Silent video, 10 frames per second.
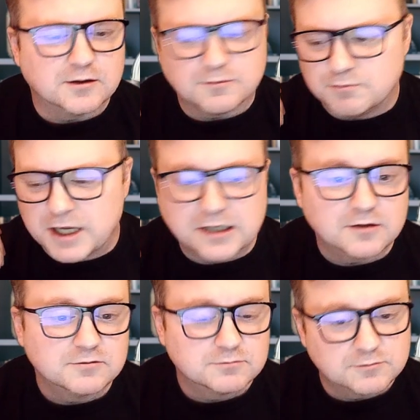make
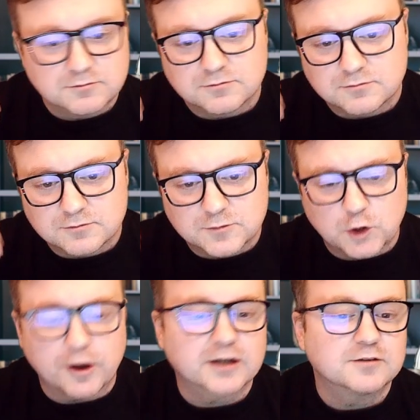
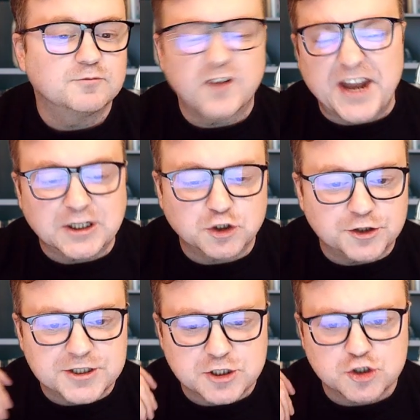correct financial
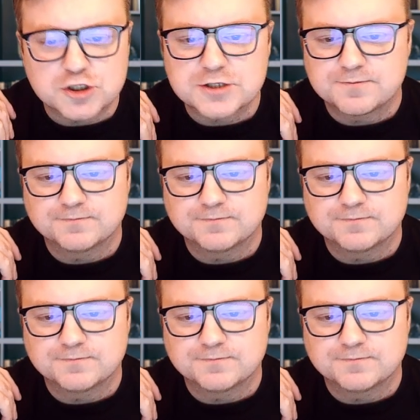decisions.